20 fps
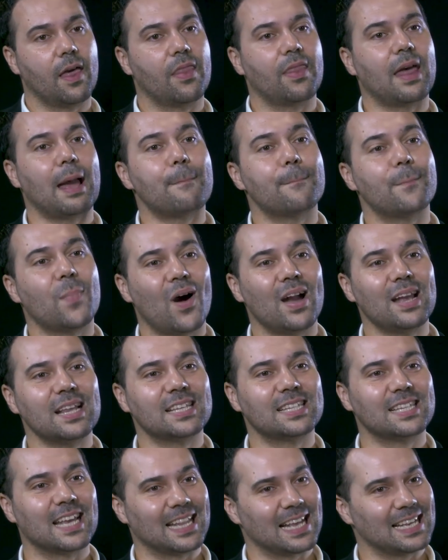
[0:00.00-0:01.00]
that
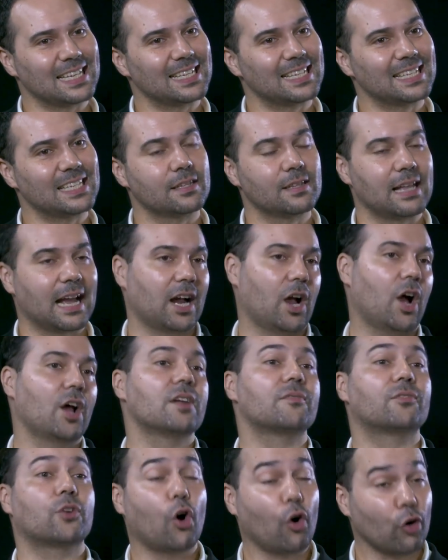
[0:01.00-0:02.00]
mindset, that
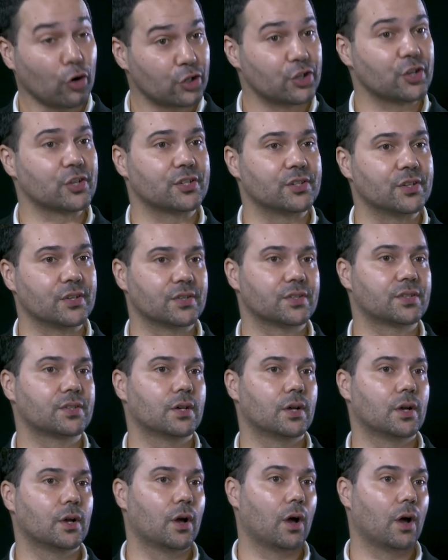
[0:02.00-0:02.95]
kind of consciousness,